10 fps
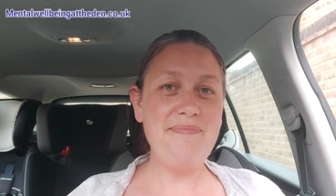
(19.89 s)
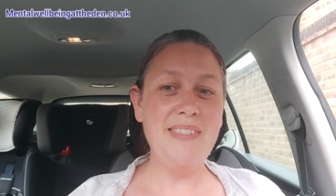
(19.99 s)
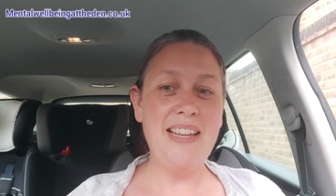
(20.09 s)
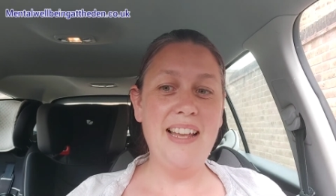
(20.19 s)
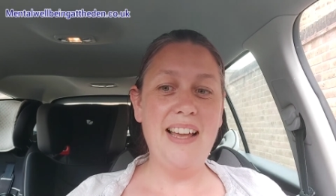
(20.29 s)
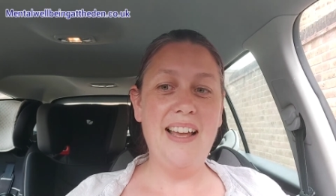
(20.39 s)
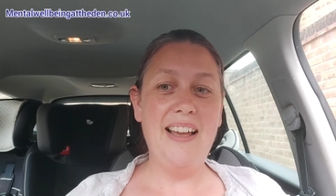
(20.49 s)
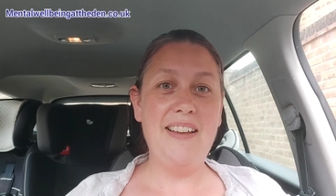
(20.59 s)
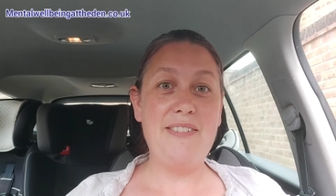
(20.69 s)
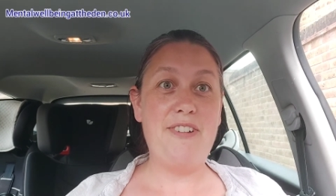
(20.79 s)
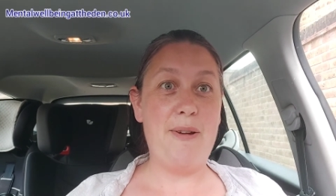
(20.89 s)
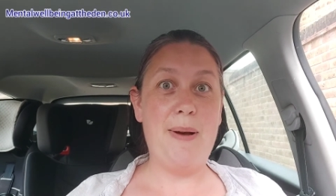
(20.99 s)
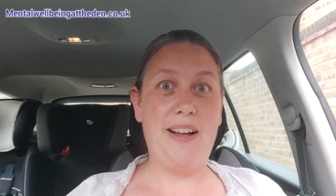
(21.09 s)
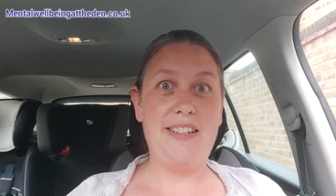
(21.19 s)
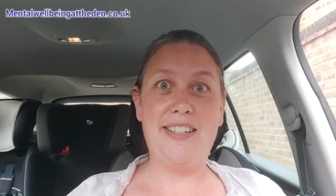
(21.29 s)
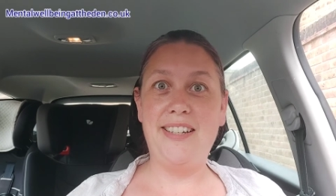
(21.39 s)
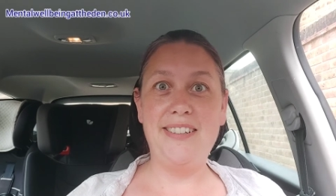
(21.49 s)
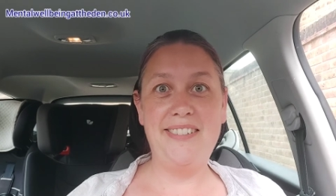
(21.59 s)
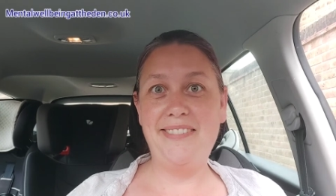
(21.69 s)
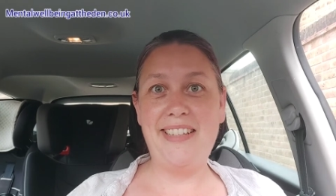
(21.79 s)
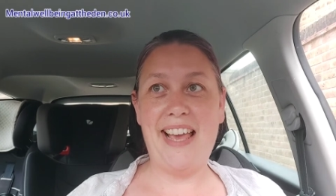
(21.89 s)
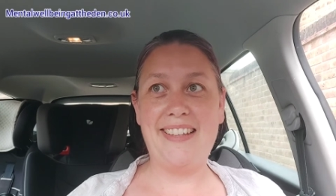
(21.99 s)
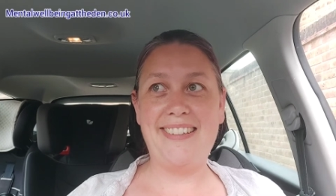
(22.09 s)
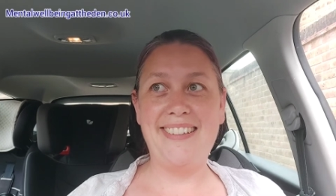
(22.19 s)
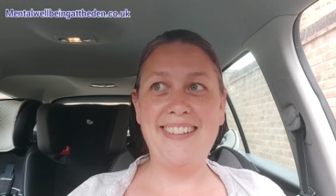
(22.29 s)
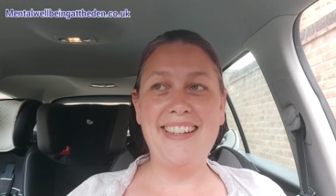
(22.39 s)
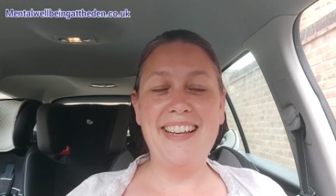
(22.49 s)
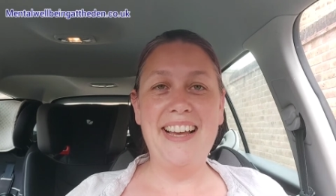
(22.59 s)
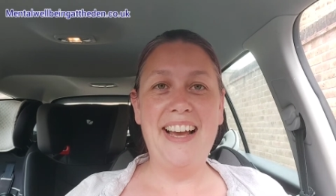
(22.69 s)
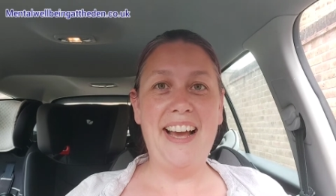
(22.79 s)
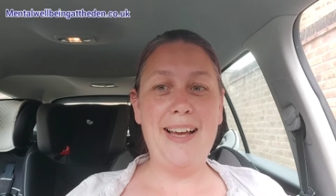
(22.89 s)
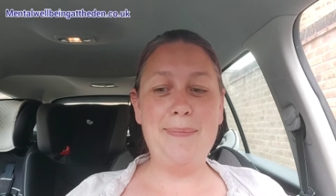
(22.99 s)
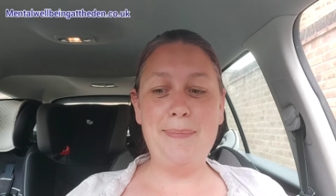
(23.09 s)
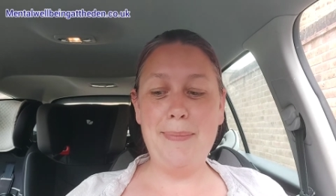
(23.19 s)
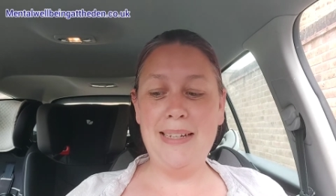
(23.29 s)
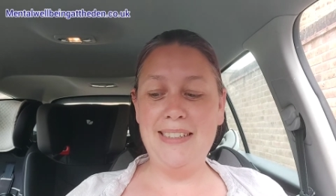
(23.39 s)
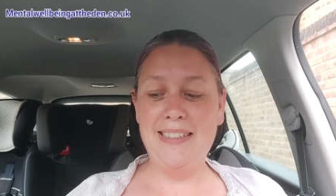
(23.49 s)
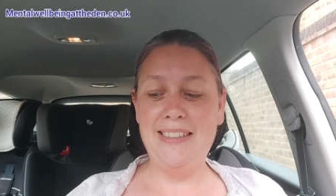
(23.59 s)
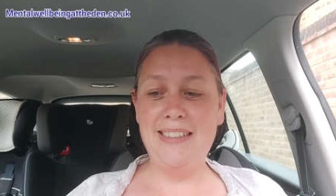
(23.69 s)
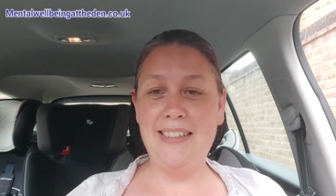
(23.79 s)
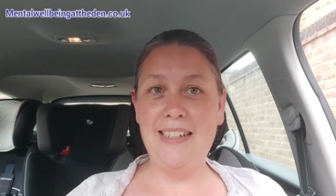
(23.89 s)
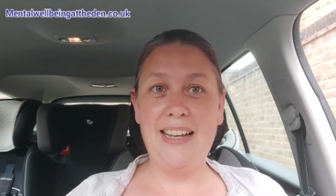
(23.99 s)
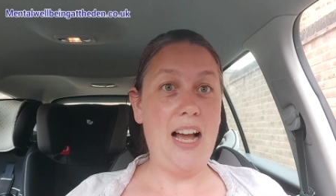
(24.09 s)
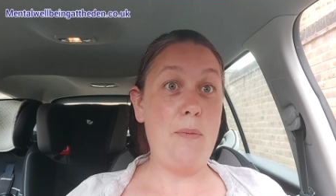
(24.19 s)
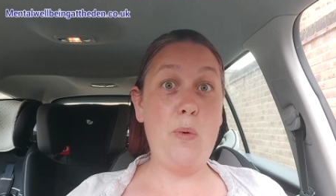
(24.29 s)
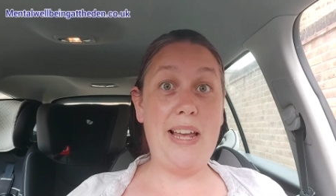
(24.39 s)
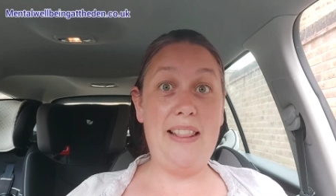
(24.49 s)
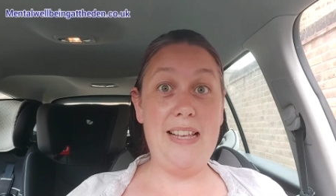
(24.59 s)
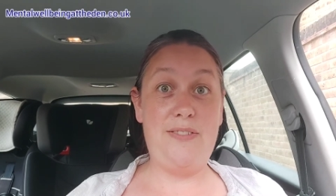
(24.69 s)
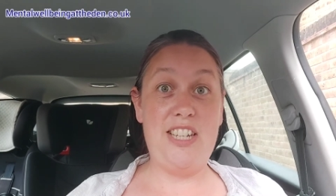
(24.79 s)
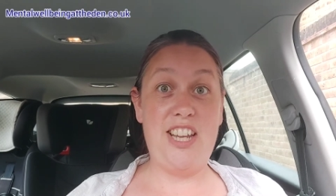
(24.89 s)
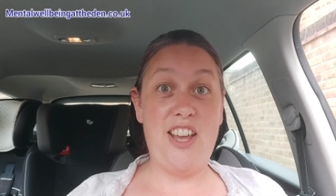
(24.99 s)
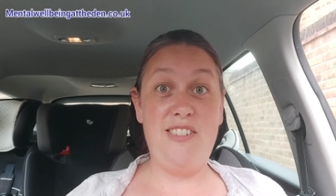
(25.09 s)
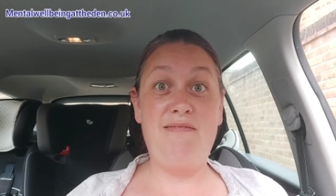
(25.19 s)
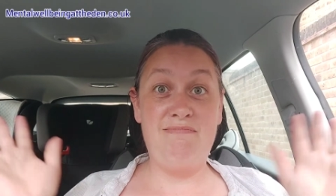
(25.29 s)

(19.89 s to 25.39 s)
Thank you very much, yes. I'm winging this video,